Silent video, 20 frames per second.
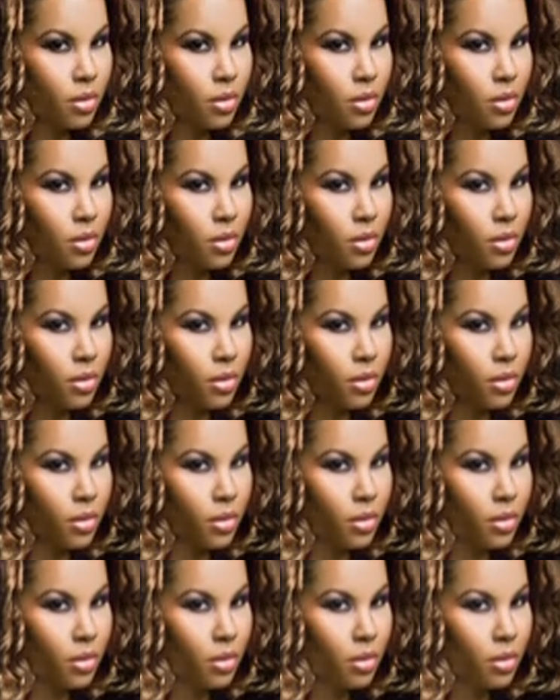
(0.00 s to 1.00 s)

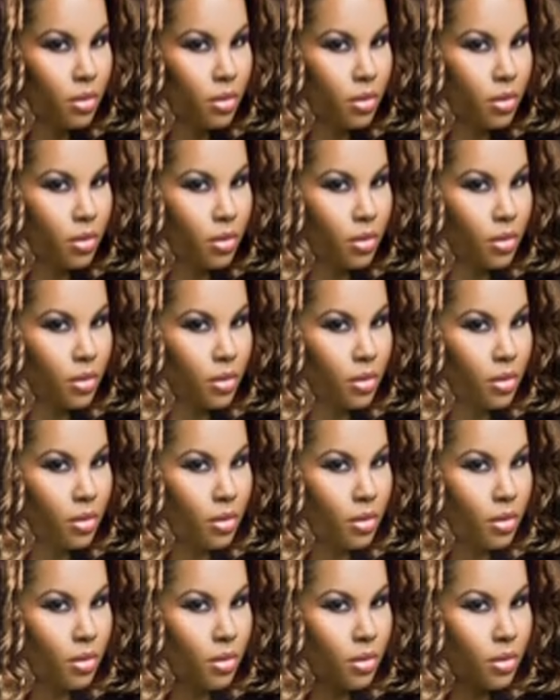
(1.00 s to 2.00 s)

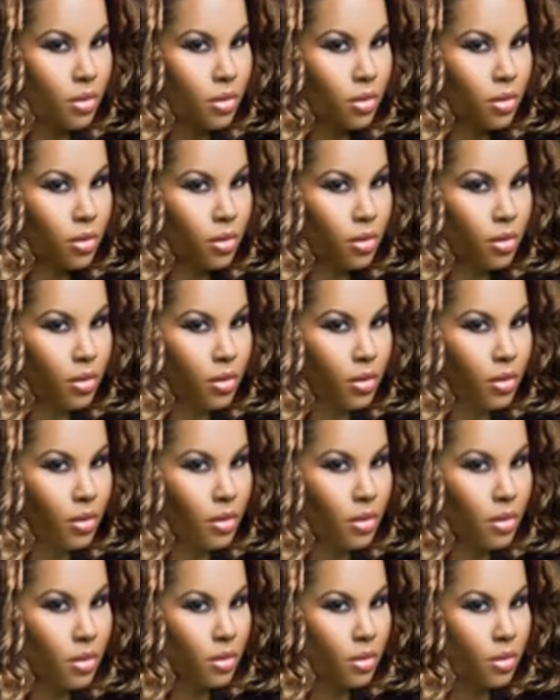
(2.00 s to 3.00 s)

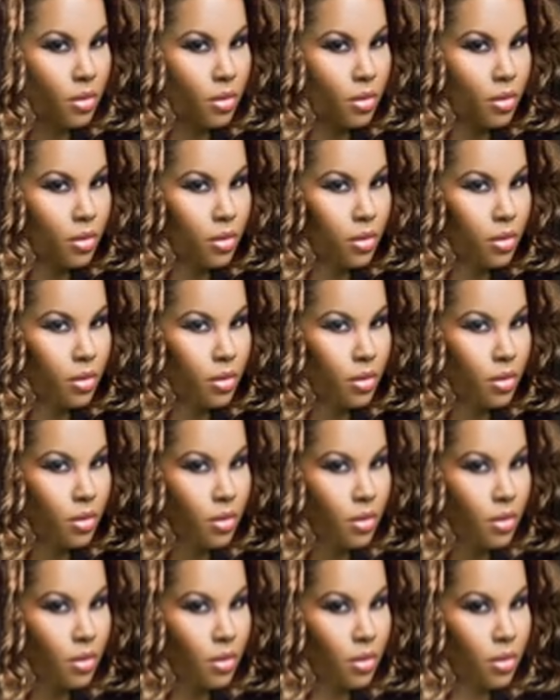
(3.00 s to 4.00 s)

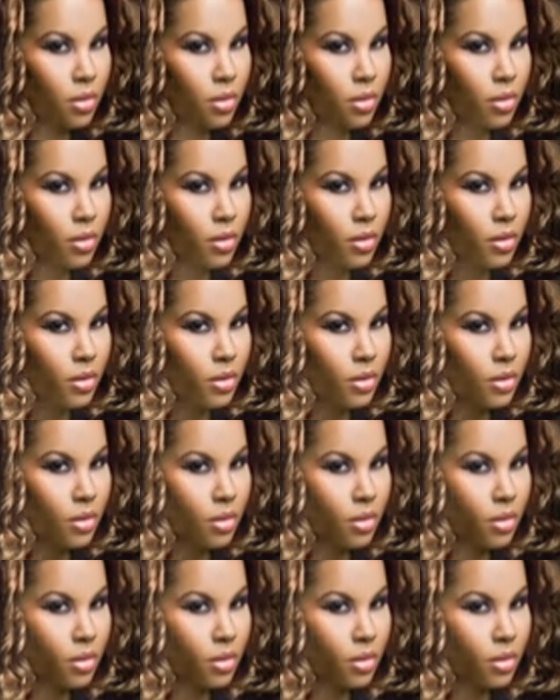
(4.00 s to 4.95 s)
(silent)